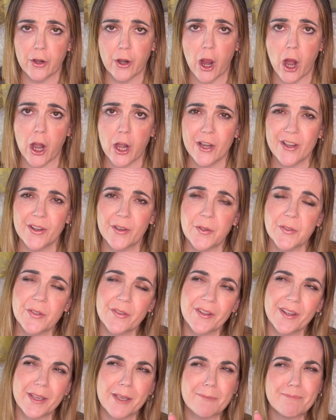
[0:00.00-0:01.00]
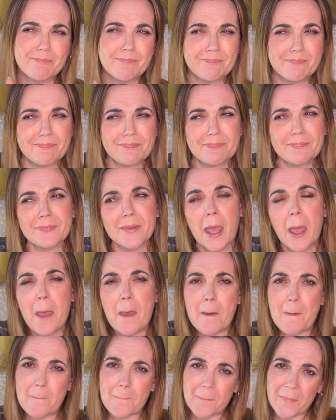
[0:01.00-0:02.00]
hard no's, and they're like,
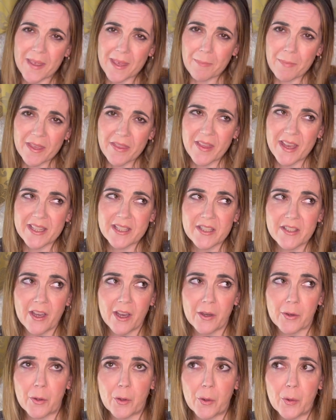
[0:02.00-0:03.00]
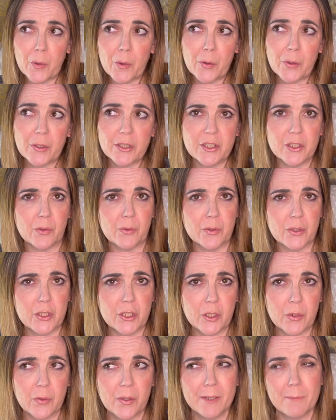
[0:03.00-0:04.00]
maybe that's not cool, don't
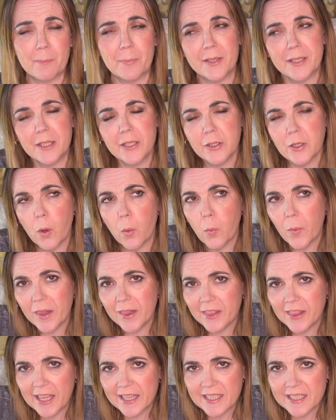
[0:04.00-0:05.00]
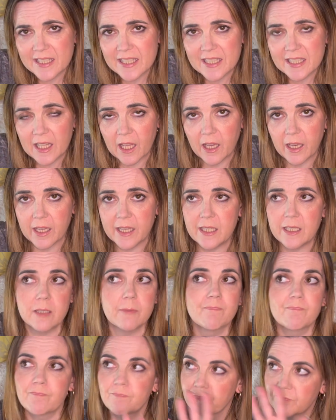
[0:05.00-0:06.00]
do it, but you know, we'll let it slide.
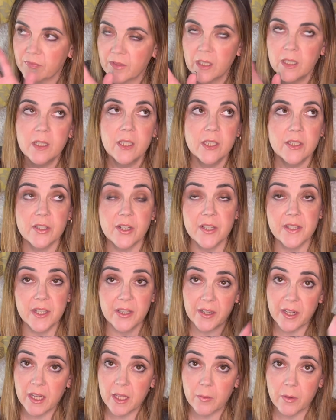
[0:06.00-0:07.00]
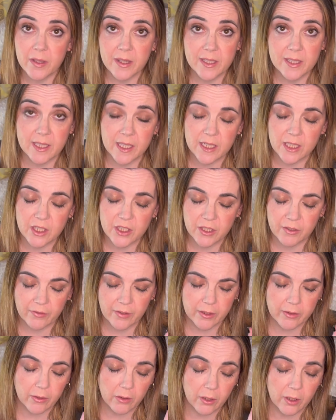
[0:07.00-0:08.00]
Turns out anyway, this lady, she
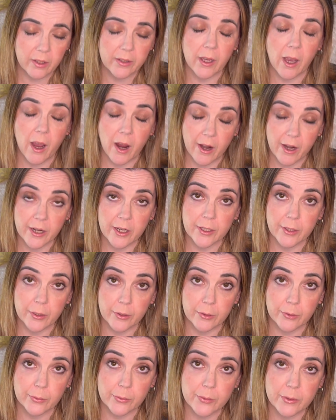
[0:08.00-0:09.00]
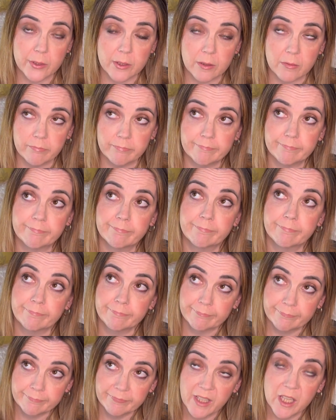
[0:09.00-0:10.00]
found all the hard no's.
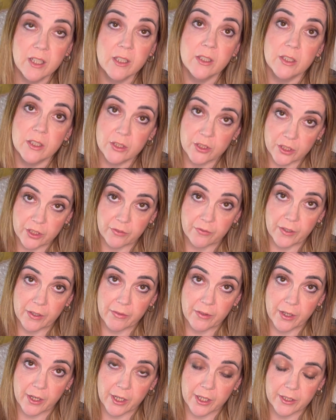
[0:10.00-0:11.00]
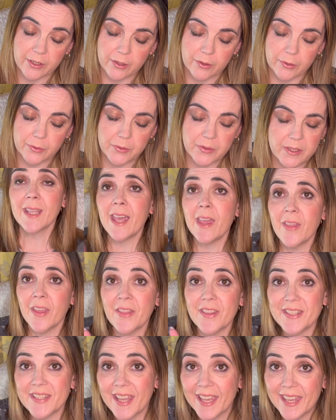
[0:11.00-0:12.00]
She found the hard no's. And then
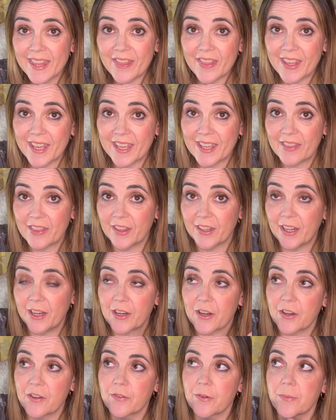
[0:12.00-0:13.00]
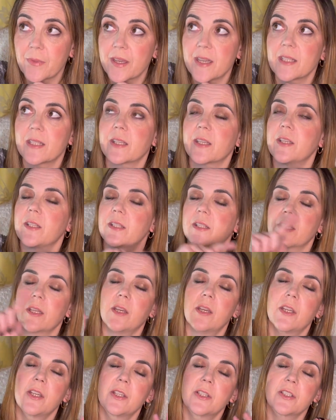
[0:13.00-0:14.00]
the second thing that I learned from this is
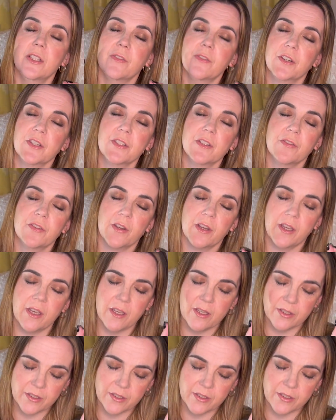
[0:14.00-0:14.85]
diversify.